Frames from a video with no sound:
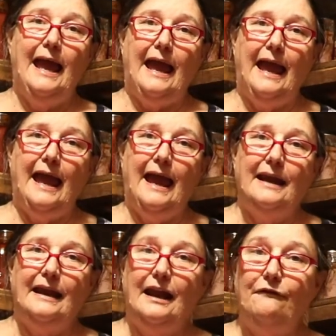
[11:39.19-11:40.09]

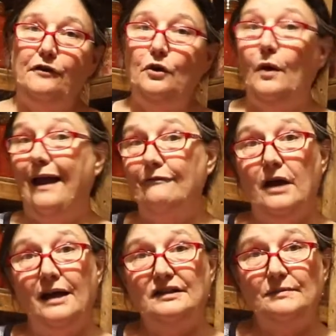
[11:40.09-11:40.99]
and if you have
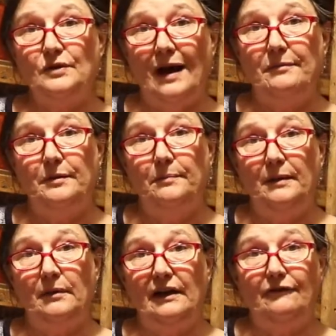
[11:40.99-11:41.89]
not subscribed to
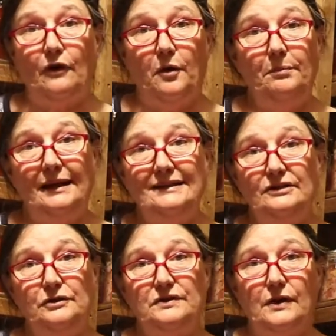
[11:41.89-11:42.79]
Pemberley Farm, please
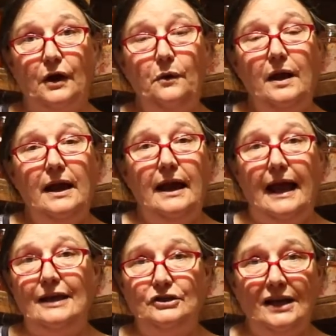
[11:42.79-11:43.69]
do so,
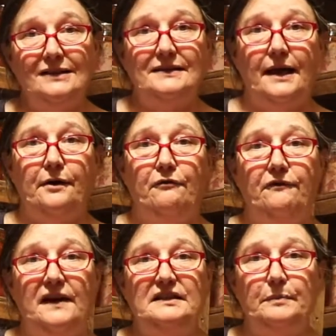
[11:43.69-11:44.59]
and check us out on
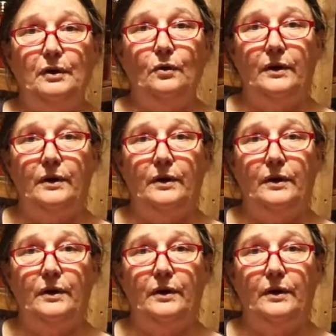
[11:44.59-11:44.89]
Facebook.